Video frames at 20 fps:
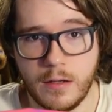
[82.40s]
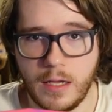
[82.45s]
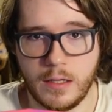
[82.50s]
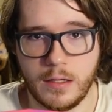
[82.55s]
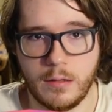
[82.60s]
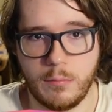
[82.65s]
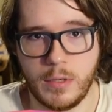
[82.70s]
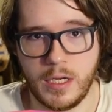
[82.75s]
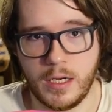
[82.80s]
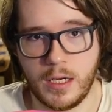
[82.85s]

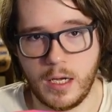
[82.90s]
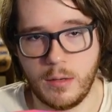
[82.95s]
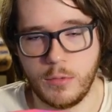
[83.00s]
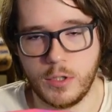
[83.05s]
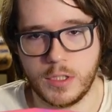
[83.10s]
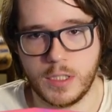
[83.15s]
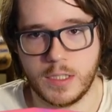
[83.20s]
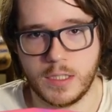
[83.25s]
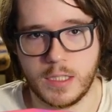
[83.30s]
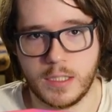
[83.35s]
and being able
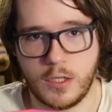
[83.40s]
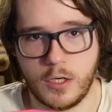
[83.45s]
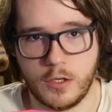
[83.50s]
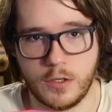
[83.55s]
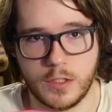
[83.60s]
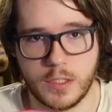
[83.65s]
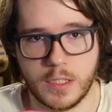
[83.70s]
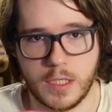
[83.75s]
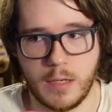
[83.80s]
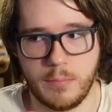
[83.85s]
to
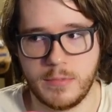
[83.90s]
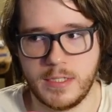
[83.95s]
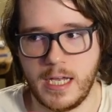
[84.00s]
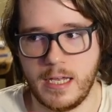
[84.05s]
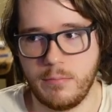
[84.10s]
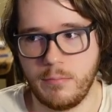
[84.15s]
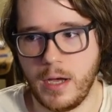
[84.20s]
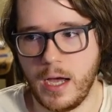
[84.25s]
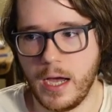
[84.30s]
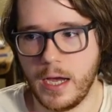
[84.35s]
turn skip
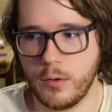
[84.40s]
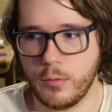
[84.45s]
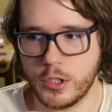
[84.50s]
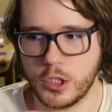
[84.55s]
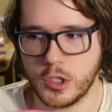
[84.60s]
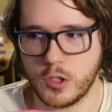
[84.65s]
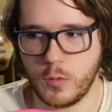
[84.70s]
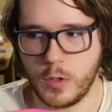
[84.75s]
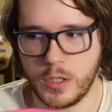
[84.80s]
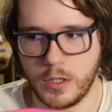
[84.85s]
10 pi, which
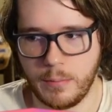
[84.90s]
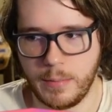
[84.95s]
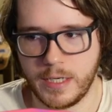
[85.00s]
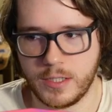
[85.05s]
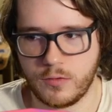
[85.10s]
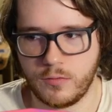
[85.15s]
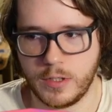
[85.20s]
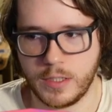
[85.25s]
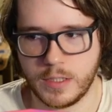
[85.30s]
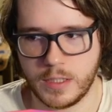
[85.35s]
is one of the
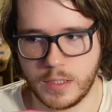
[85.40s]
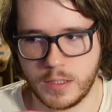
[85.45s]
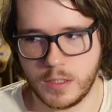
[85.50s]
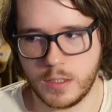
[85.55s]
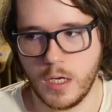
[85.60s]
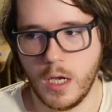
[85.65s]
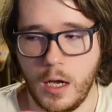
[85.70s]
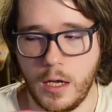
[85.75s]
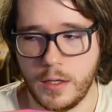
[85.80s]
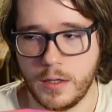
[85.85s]
best reasons,
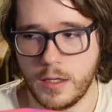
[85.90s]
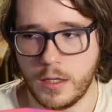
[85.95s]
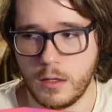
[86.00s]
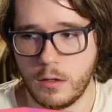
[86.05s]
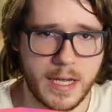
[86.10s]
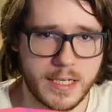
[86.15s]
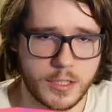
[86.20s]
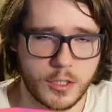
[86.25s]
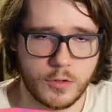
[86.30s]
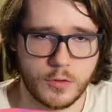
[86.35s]
the
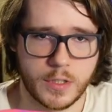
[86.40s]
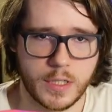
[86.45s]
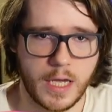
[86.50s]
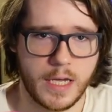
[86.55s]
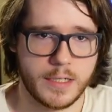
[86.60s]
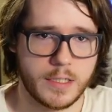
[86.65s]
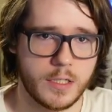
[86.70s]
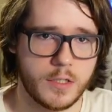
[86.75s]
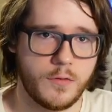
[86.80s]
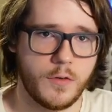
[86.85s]
best use
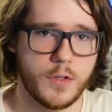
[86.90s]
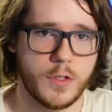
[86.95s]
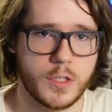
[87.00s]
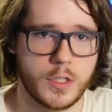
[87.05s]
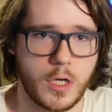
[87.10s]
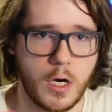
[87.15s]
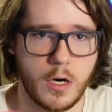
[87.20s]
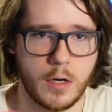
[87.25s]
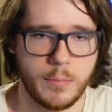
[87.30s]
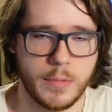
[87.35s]
cases for this
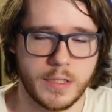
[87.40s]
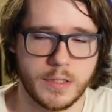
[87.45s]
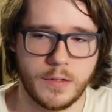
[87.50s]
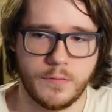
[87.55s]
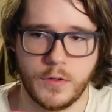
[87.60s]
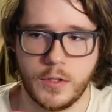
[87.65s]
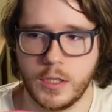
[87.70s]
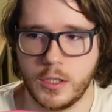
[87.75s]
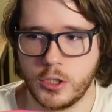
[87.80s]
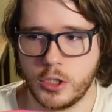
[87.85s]
card, because if
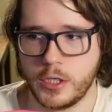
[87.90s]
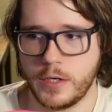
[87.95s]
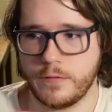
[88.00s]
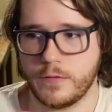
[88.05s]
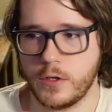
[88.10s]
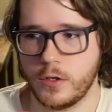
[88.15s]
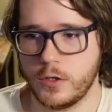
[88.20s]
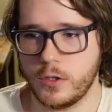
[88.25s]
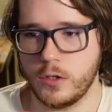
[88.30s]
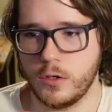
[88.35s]
you get
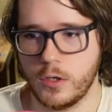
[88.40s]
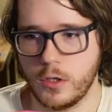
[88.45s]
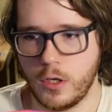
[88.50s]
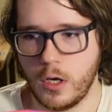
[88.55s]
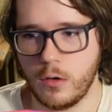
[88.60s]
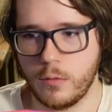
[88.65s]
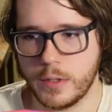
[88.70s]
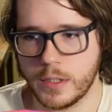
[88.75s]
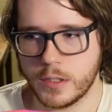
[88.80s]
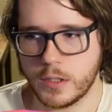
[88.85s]
shifter, you could
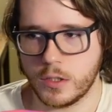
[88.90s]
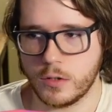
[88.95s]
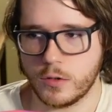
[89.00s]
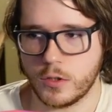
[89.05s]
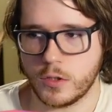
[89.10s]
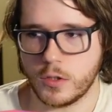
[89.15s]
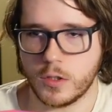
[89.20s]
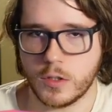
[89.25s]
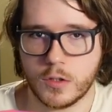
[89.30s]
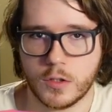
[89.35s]
always
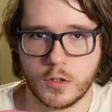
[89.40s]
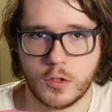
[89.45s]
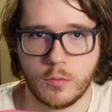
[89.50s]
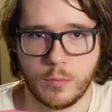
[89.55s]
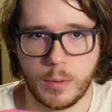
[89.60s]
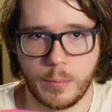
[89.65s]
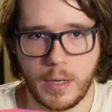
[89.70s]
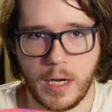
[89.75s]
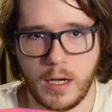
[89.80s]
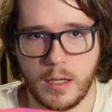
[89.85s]
use
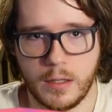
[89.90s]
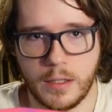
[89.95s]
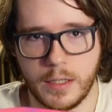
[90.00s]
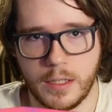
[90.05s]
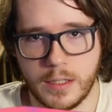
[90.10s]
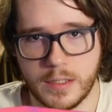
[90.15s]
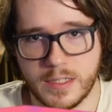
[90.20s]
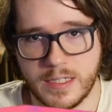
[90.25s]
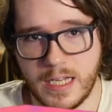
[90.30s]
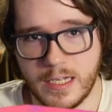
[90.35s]
super
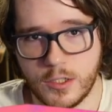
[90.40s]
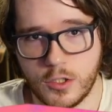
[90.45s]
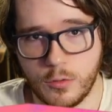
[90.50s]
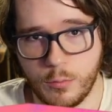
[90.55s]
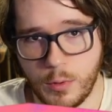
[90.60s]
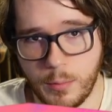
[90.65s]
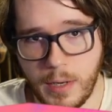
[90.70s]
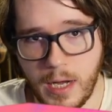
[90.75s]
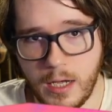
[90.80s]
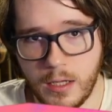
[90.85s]
poly, set
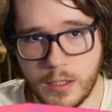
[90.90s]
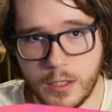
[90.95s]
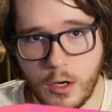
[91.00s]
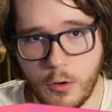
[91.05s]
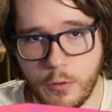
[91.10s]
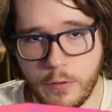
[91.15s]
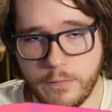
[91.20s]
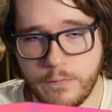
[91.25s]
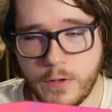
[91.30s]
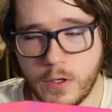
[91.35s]
super poly
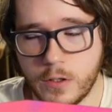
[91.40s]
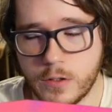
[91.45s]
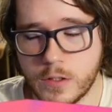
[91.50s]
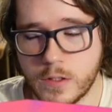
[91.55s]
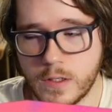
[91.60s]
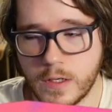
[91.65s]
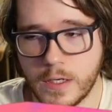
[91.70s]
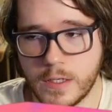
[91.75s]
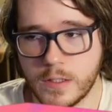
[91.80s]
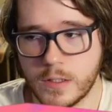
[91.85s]
going
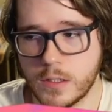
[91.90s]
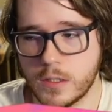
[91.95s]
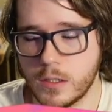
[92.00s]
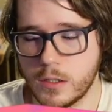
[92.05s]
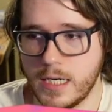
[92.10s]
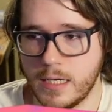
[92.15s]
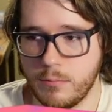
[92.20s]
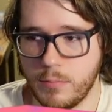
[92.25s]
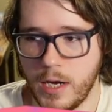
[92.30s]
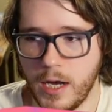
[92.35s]
first against
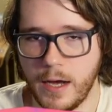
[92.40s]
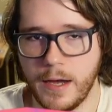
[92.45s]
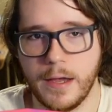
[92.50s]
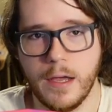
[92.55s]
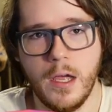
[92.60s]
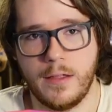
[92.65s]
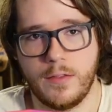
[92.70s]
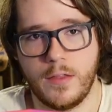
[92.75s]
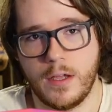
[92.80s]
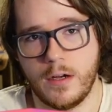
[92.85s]
10 pi,
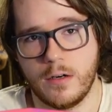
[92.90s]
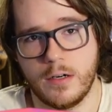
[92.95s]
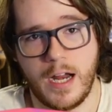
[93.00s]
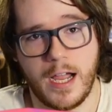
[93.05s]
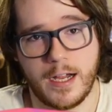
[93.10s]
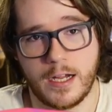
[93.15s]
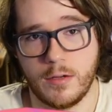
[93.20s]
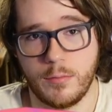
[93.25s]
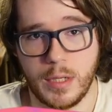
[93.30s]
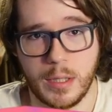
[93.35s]
and they are
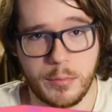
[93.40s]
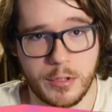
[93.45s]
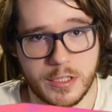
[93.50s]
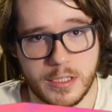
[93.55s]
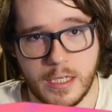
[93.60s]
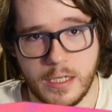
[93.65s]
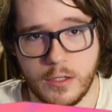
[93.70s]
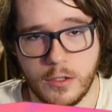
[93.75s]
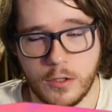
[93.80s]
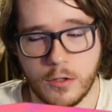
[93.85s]
not going to be able to
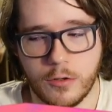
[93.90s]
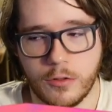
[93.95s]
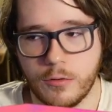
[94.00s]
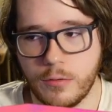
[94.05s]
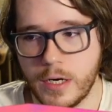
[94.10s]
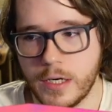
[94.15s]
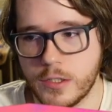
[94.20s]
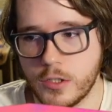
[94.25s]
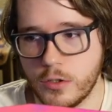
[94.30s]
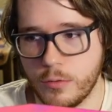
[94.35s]
kill you
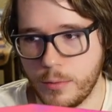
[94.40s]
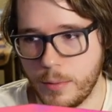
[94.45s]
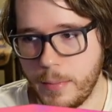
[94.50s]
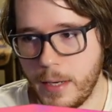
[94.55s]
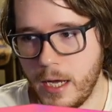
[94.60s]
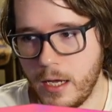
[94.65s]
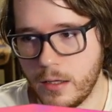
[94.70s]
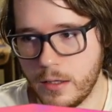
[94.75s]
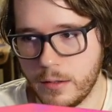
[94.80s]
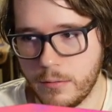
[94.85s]
through a super
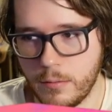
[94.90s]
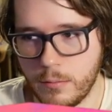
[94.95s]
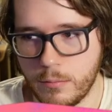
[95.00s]
poly